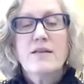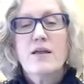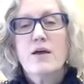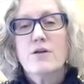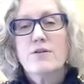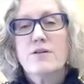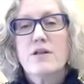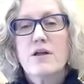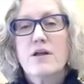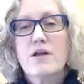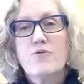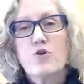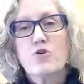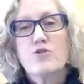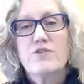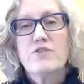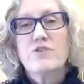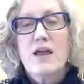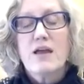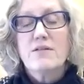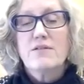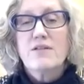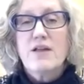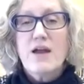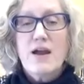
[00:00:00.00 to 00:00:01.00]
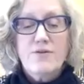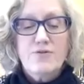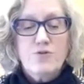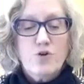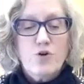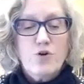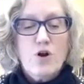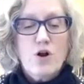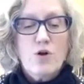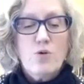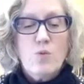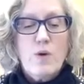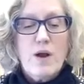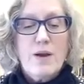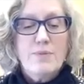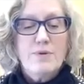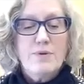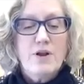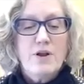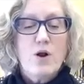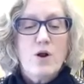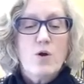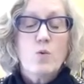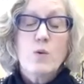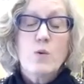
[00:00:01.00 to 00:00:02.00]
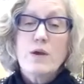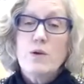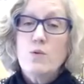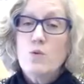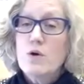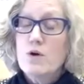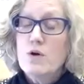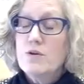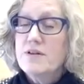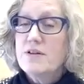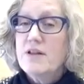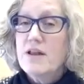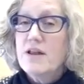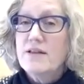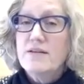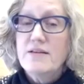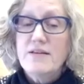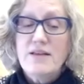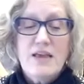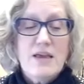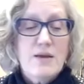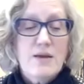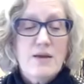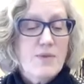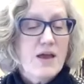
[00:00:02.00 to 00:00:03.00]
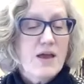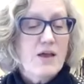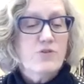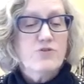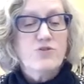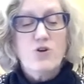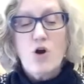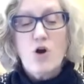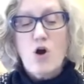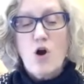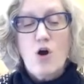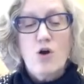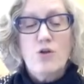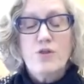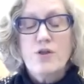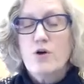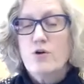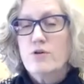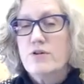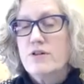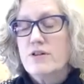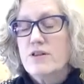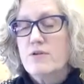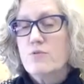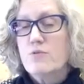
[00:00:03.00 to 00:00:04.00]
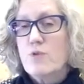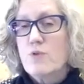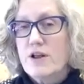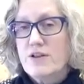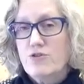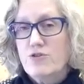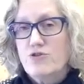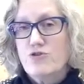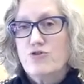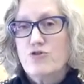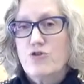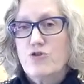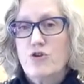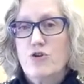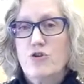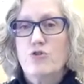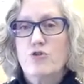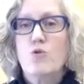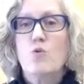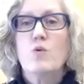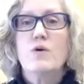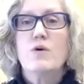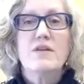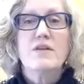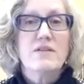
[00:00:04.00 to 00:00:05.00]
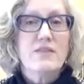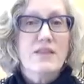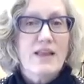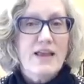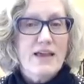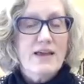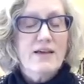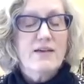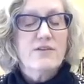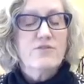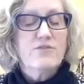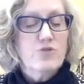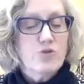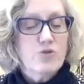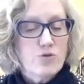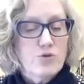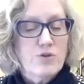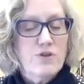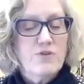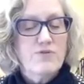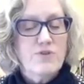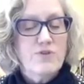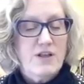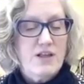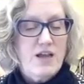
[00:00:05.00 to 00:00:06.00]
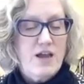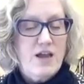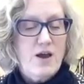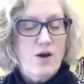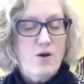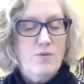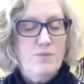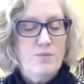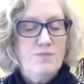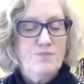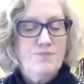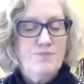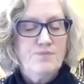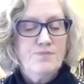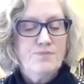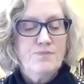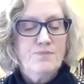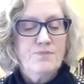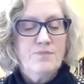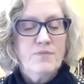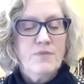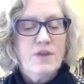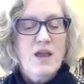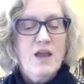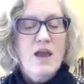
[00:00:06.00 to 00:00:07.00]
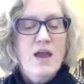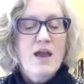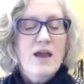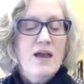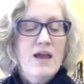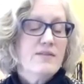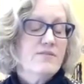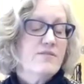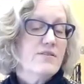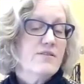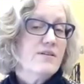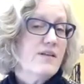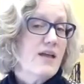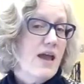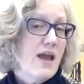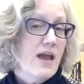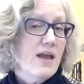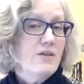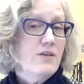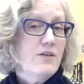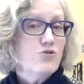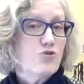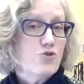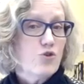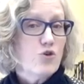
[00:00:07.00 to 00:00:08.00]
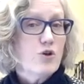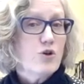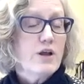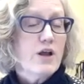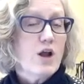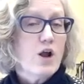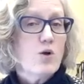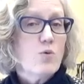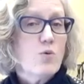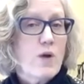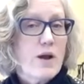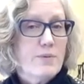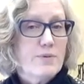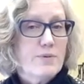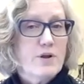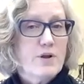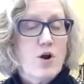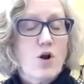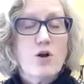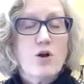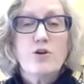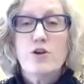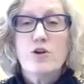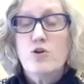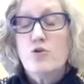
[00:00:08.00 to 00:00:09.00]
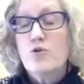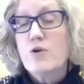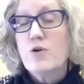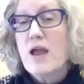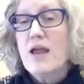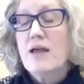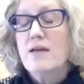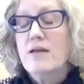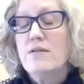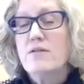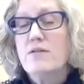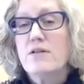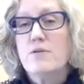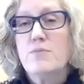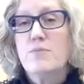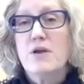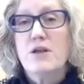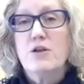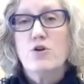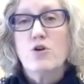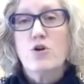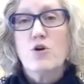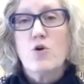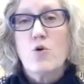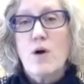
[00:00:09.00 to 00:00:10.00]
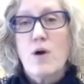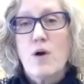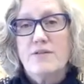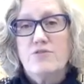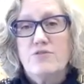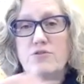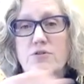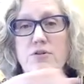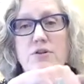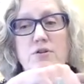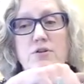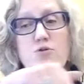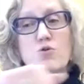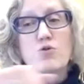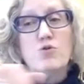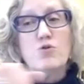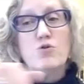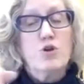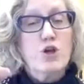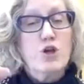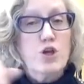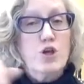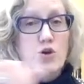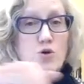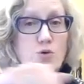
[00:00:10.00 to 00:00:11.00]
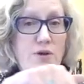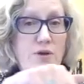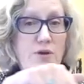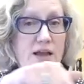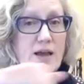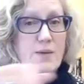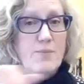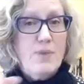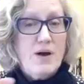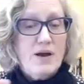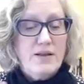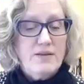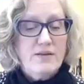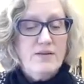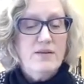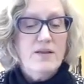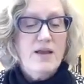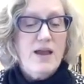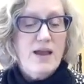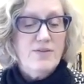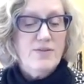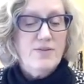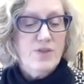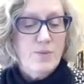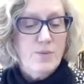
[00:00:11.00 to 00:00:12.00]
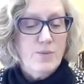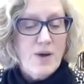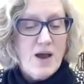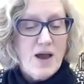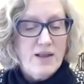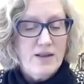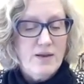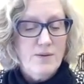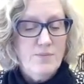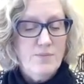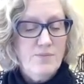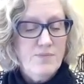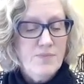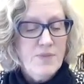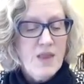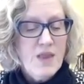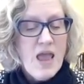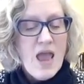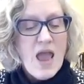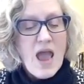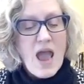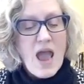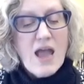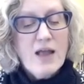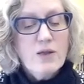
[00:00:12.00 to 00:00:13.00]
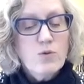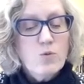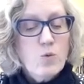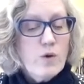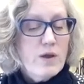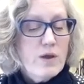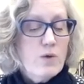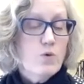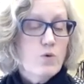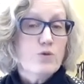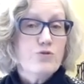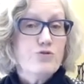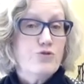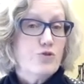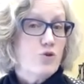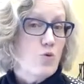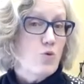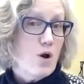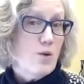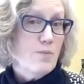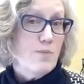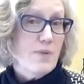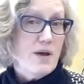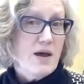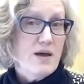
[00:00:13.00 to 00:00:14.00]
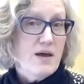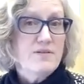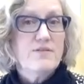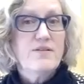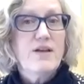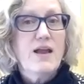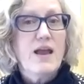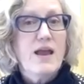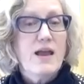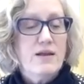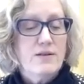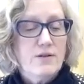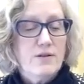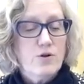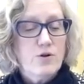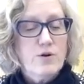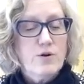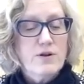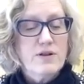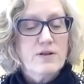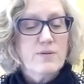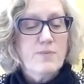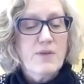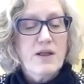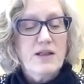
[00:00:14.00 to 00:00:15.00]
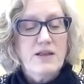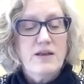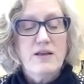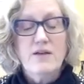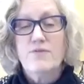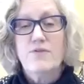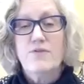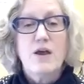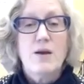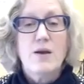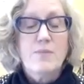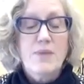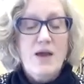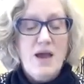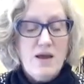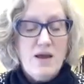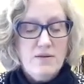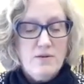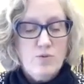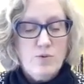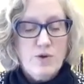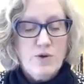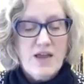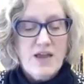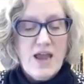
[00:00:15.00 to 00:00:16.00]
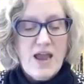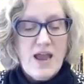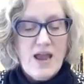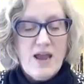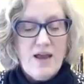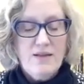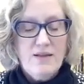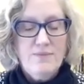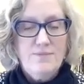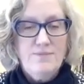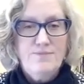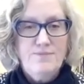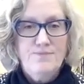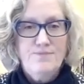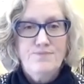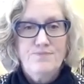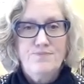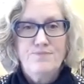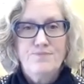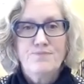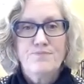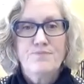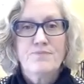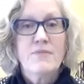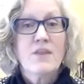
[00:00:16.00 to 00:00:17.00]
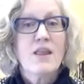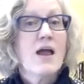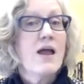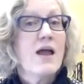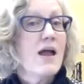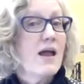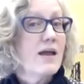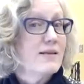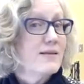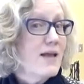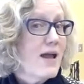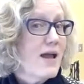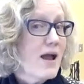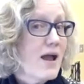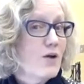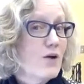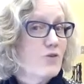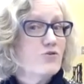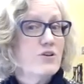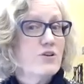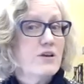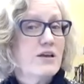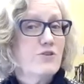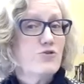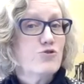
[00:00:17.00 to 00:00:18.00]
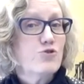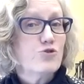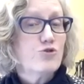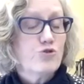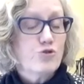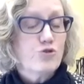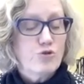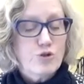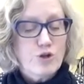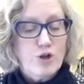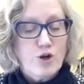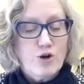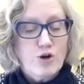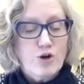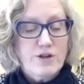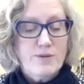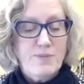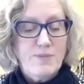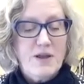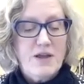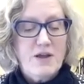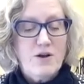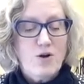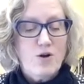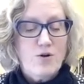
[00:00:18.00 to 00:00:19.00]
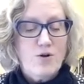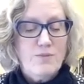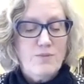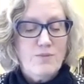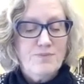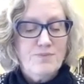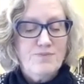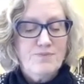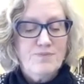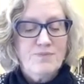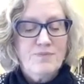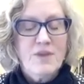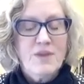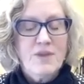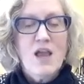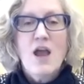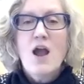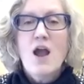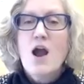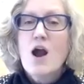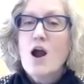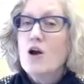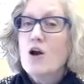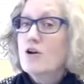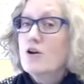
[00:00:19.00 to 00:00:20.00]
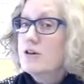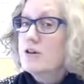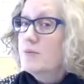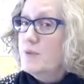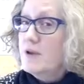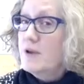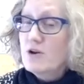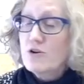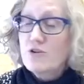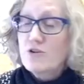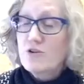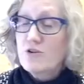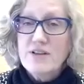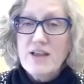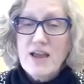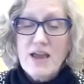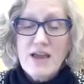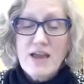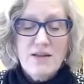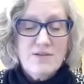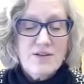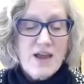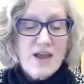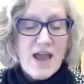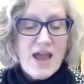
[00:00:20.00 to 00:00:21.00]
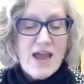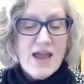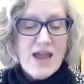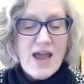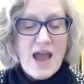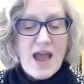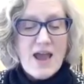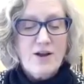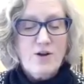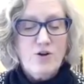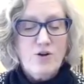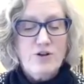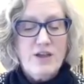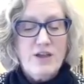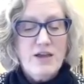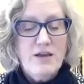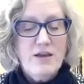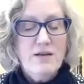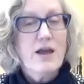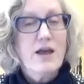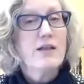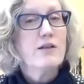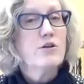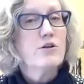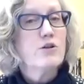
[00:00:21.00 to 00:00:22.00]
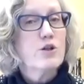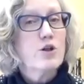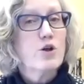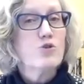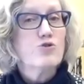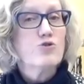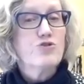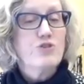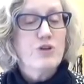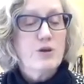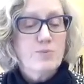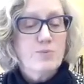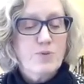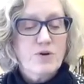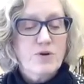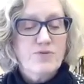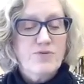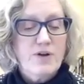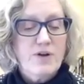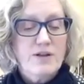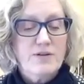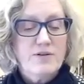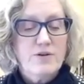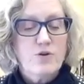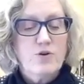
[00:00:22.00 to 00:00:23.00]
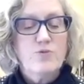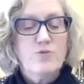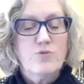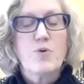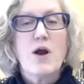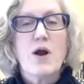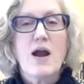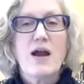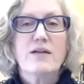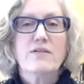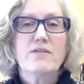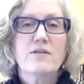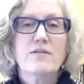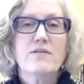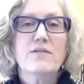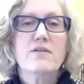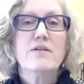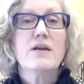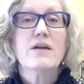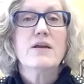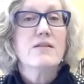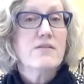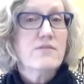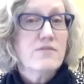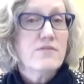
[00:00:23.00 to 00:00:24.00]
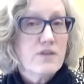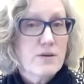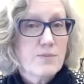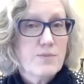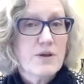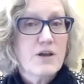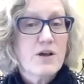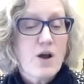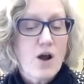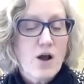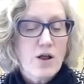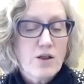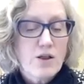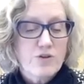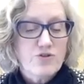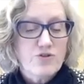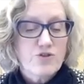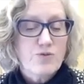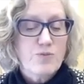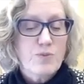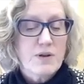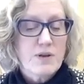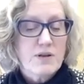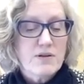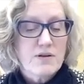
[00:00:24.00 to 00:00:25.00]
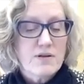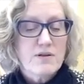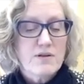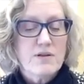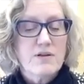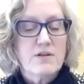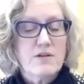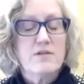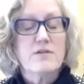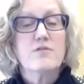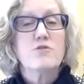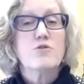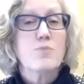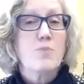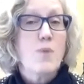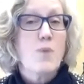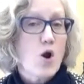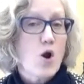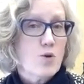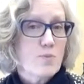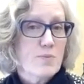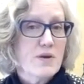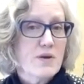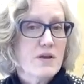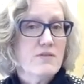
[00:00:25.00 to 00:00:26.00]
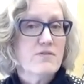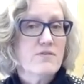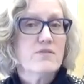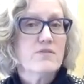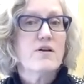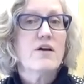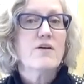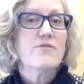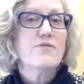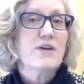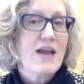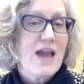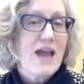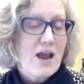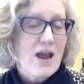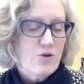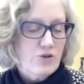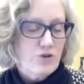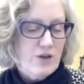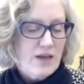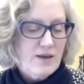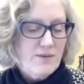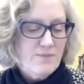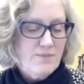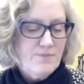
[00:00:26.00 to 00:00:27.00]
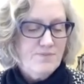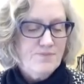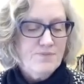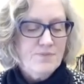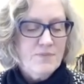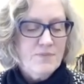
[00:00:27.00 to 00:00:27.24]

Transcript: Now, several days after our webinar, we will send an email to all those that registered with a link to the video. And today, during our webinar, you can submit your questions through the Q&A button at the bottom, and we will do our best to answer as many of them as we can. And now to introduce our speaker. Our speaker today is Kay Hegarty, an Associate Professor of Practice in the Tippie College of Business's Department of Accounting.